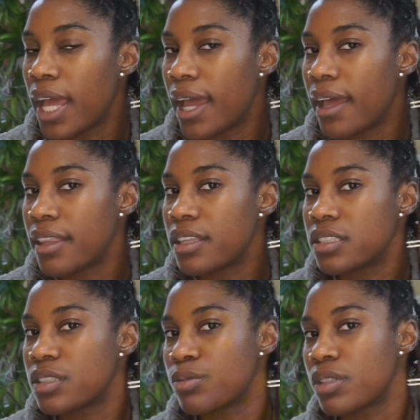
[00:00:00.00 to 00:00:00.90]
add
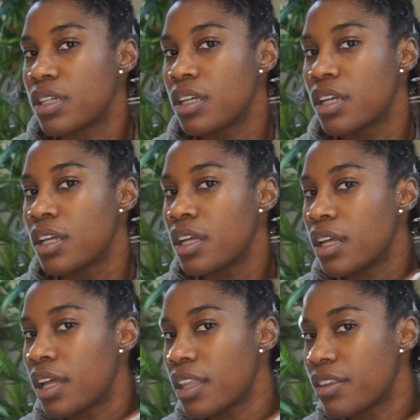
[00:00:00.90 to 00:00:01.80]
this one
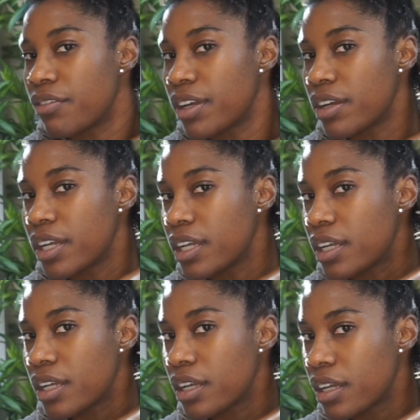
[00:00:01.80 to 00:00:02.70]
at the very end.